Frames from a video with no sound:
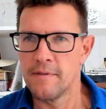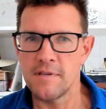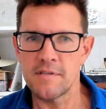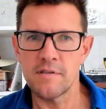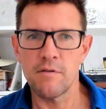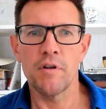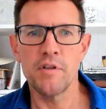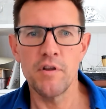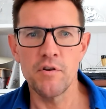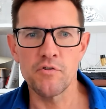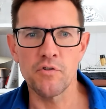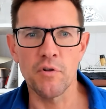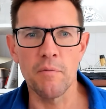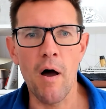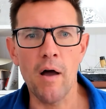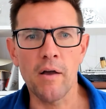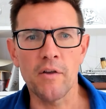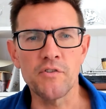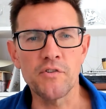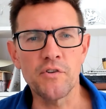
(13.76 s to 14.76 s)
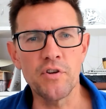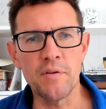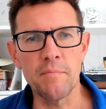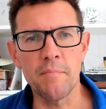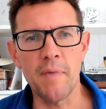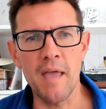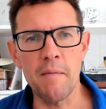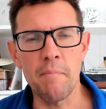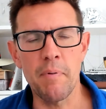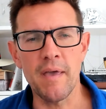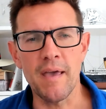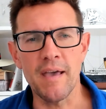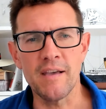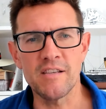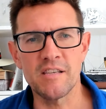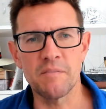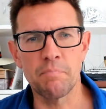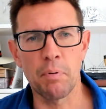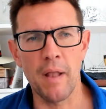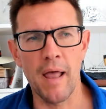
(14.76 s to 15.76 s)
these are unusual markets, could you maybe
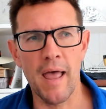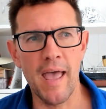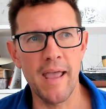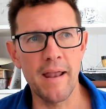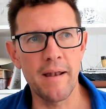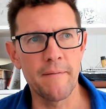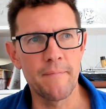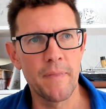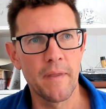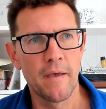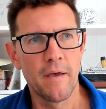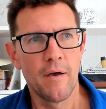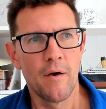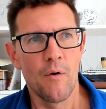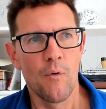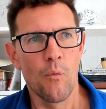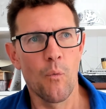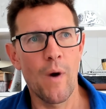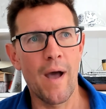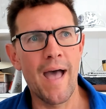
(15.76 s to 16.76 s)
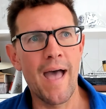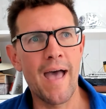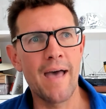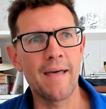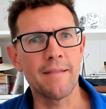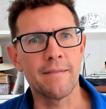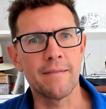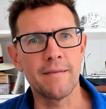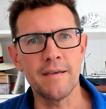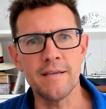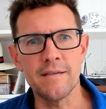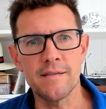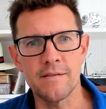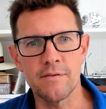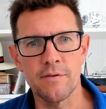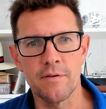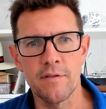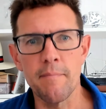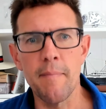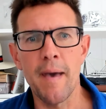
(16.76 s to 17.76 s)
explain where these
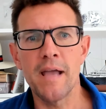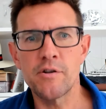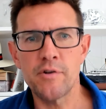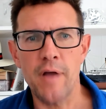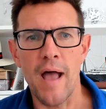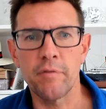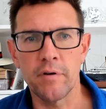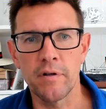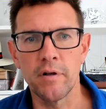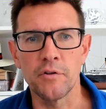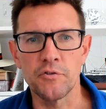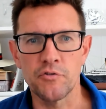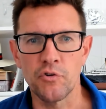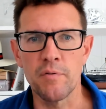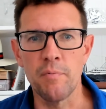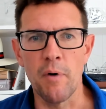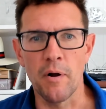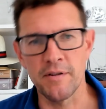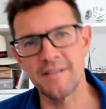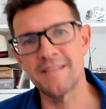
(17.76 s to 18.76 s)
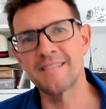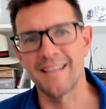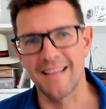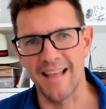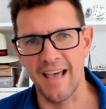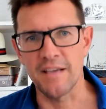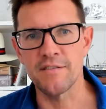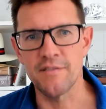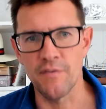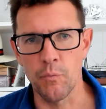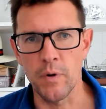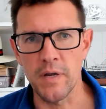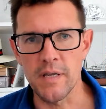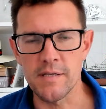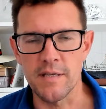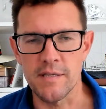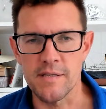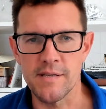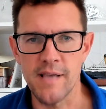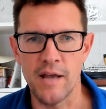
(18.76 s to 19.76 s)
sort of the major agricultural commodities, the likes of
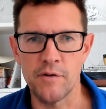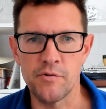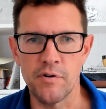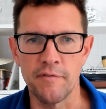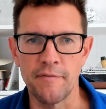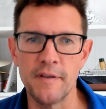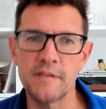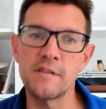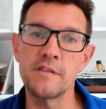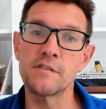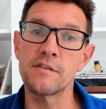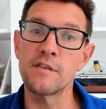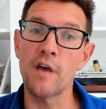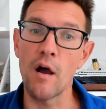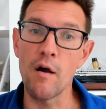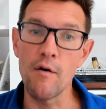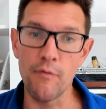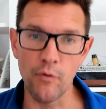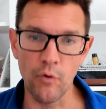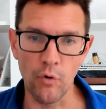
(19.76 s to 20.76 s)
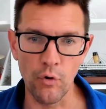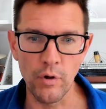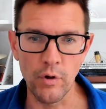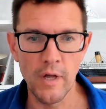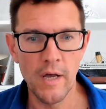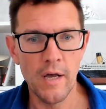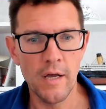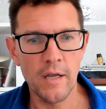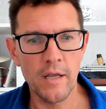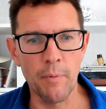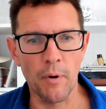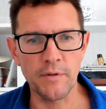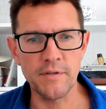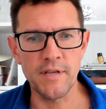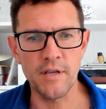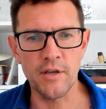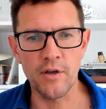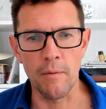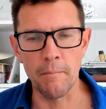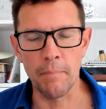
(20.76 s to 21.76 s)
wheat, etc., fit into the overall
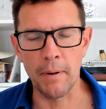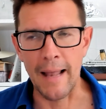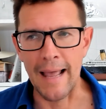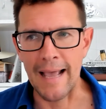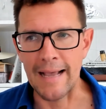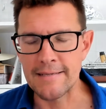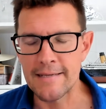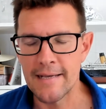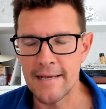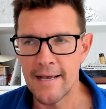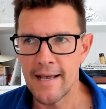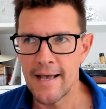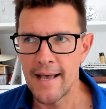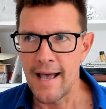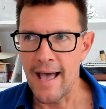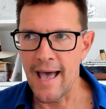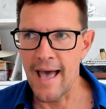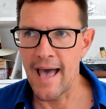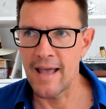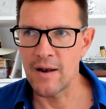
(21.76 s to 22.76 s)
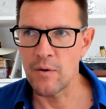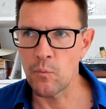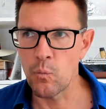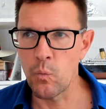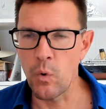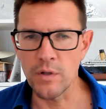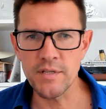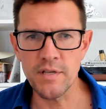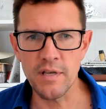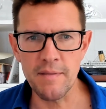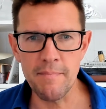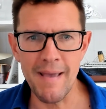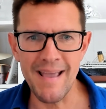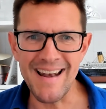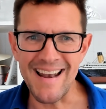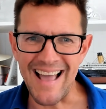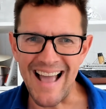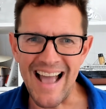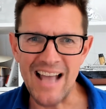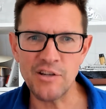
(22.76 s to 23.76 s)
commodity complex? And what are the
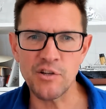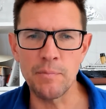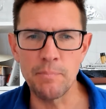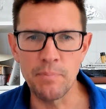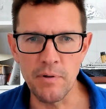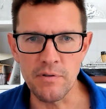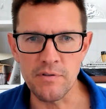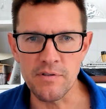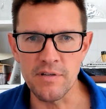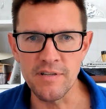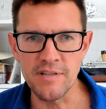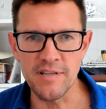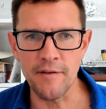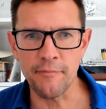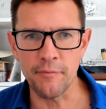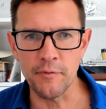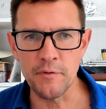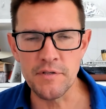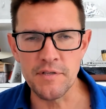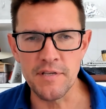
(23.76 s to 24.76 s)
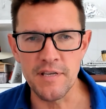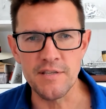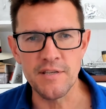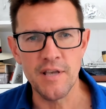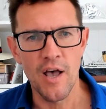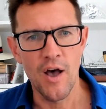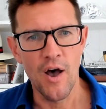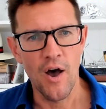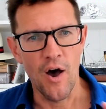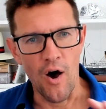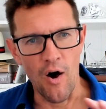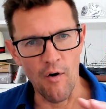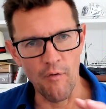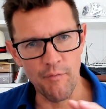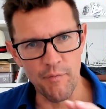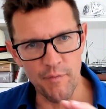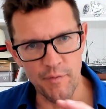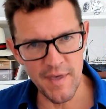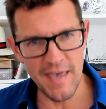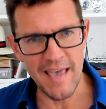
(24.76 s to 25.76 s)
main attributes and differences
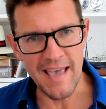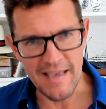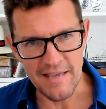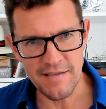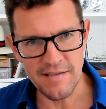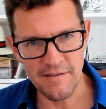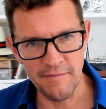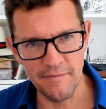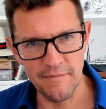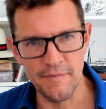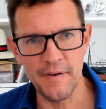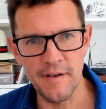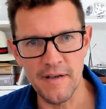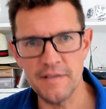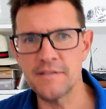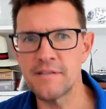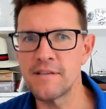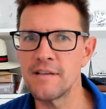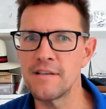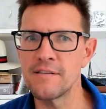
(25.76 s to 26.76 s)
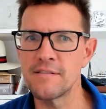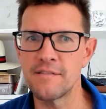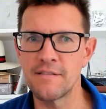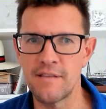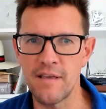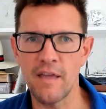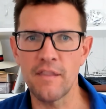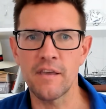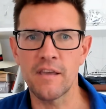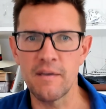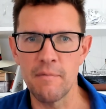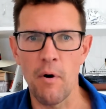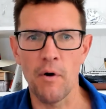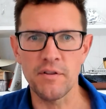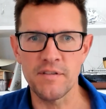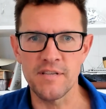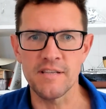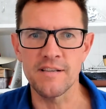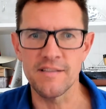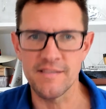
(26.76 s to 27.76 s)
of this versus the other
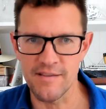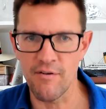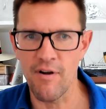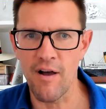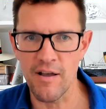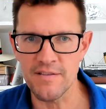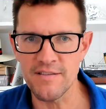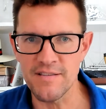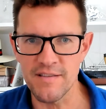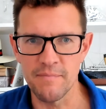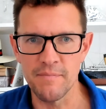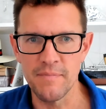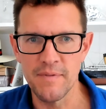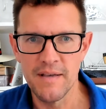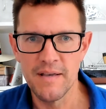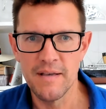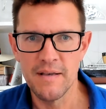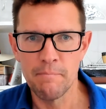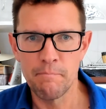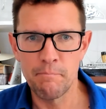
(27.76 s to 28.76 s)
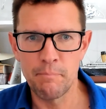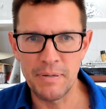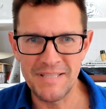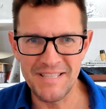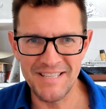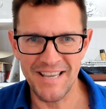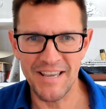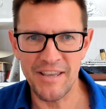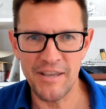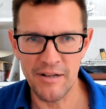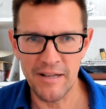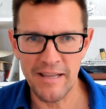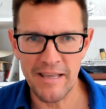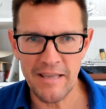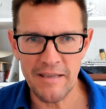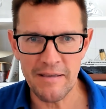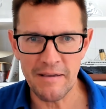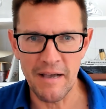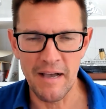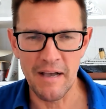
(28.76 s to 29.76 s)
commodities? Because there are some
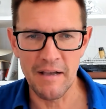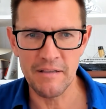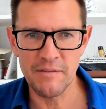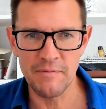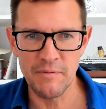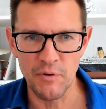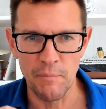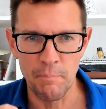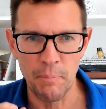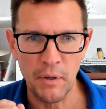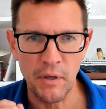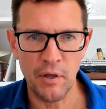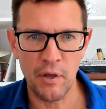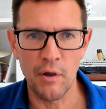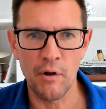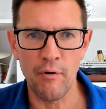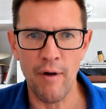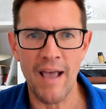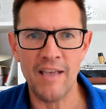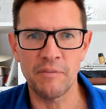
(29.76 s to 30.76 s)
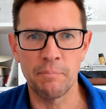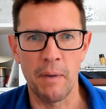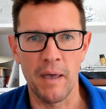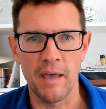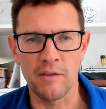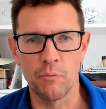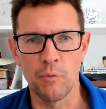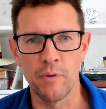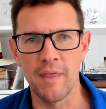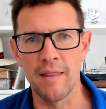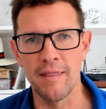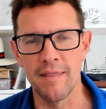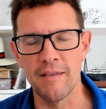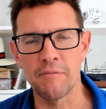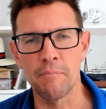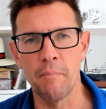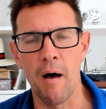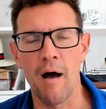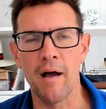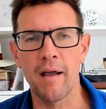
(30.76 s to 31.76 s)
particularly sort of peculiar aspects within
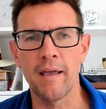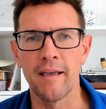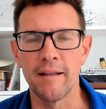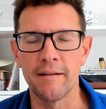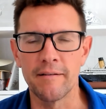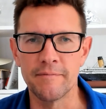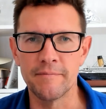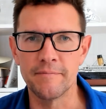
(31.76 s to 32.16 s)
this market.